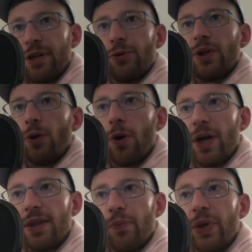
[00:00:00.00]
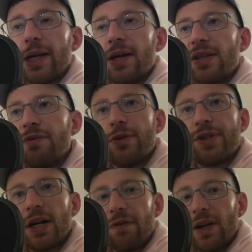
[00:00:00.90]
to ignore it. Because if you
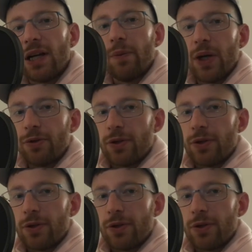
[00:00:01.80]
start thinking about